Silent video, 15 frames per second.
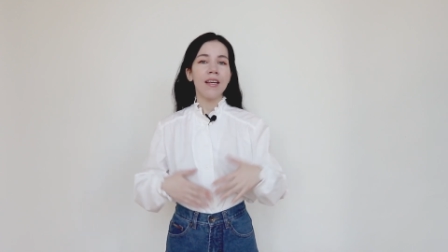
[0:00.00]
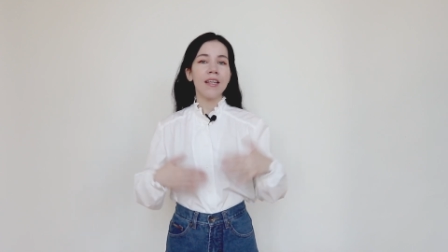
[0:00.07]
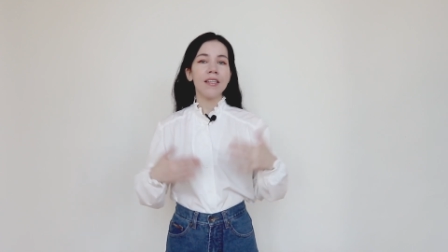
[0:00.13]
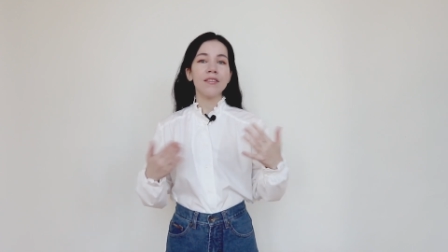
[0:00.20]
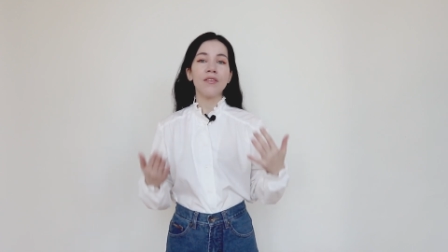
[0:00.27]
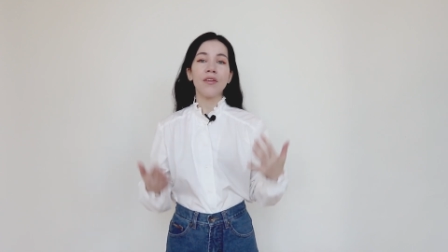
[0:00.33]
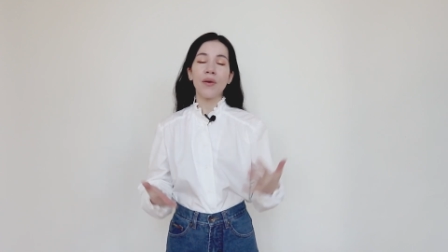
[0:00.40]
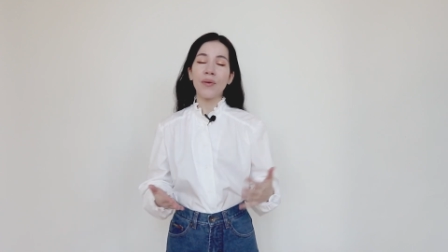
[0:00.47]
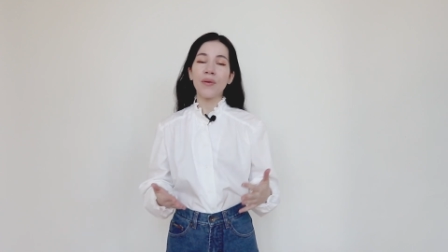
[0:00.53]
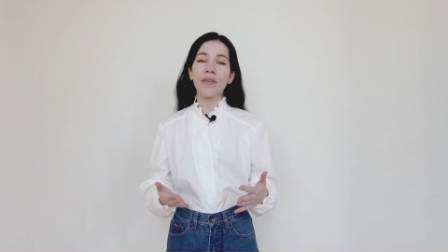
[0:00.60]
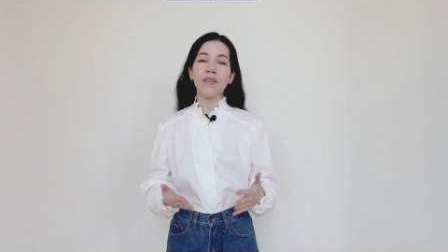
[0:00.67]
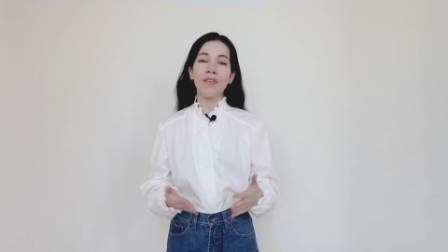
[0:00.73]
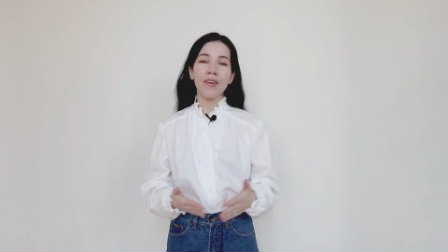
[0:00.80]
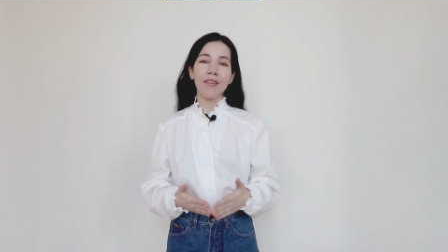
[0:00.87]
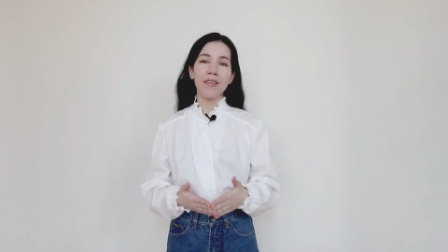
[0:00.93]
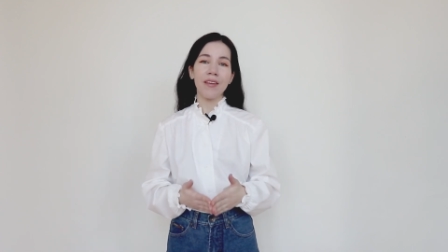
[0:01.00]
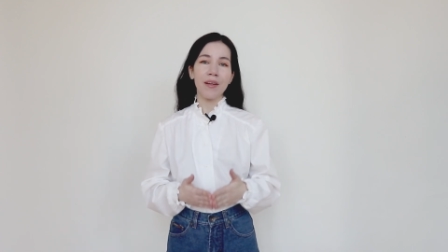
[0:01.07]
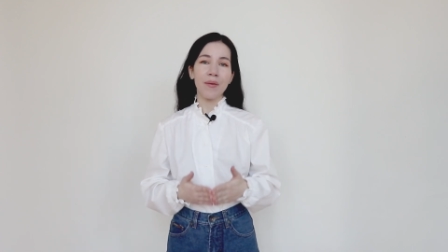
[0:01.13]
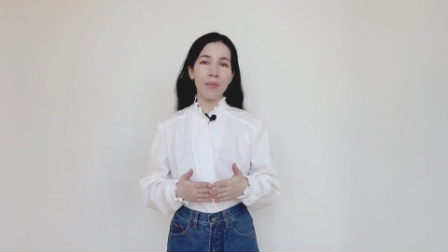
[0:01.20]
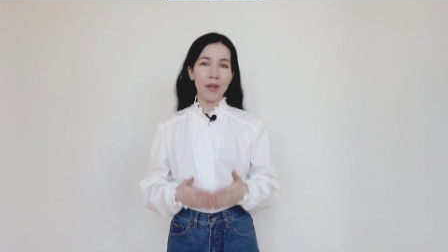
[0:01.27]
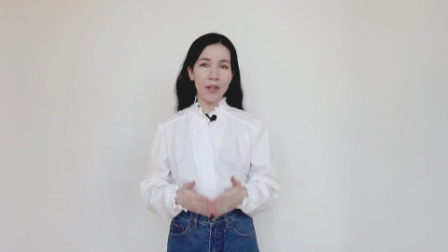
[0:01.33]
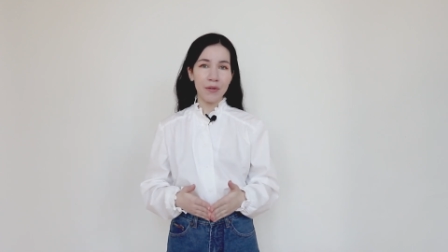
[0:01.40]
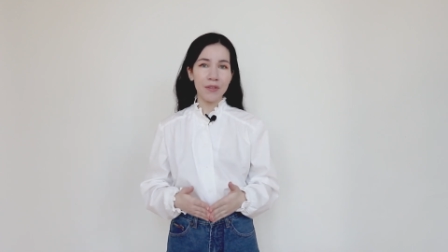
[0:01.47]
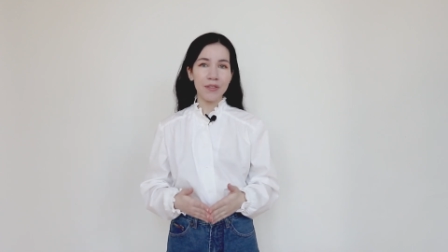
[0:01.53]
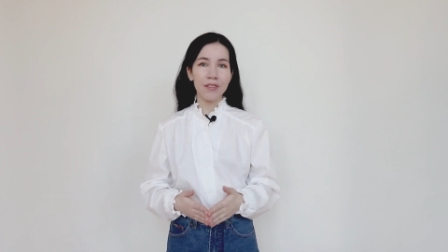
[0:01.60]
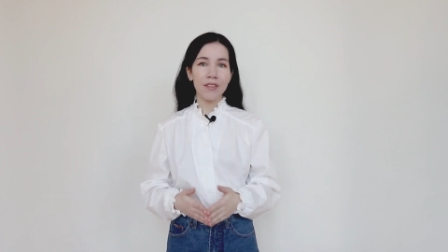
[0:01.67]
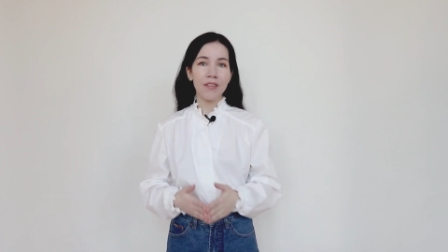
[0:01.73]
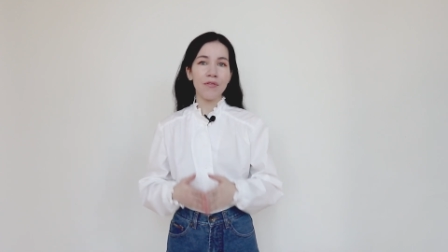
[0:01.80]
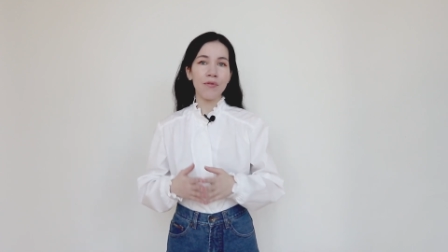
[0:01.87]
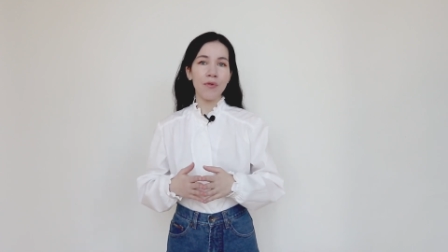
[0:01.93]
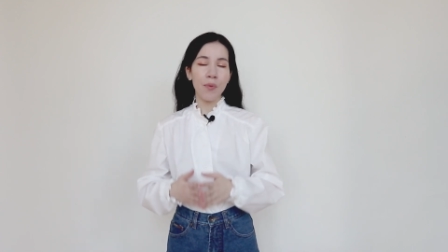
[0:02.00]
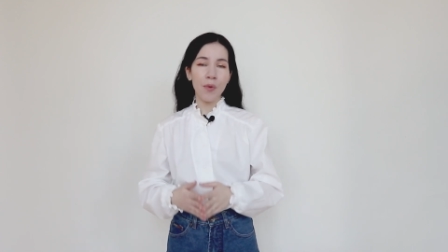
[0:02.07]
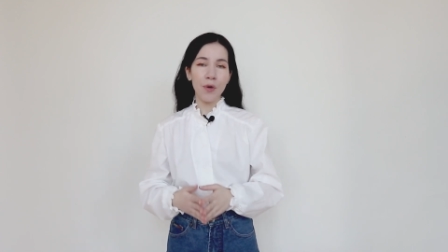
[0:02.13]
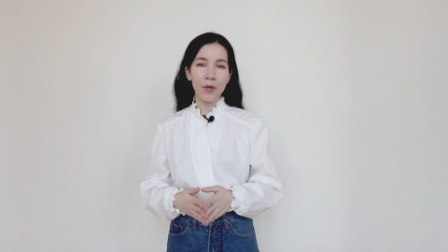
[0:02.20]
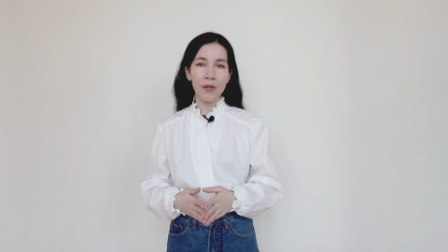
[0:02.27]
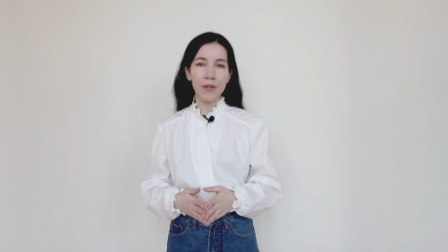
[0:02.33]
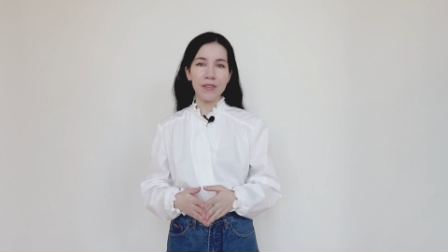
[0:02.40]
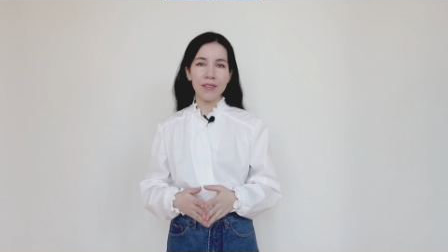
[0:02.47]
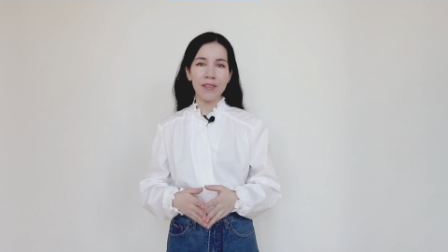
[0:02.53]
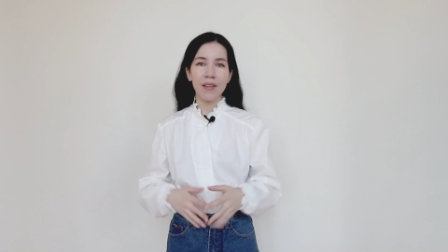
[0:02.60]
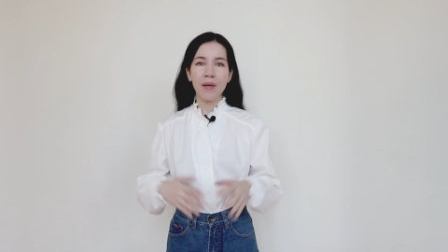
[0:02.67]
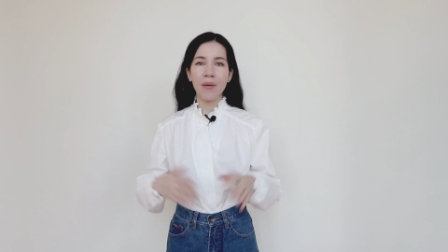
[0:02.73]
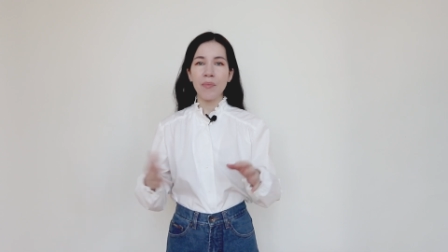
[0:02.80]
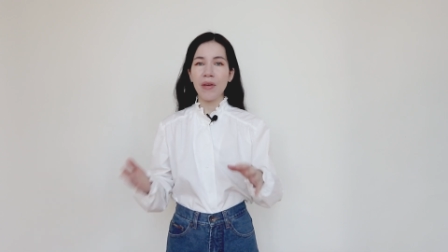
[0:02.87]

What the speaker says: is the only thing that matters for models.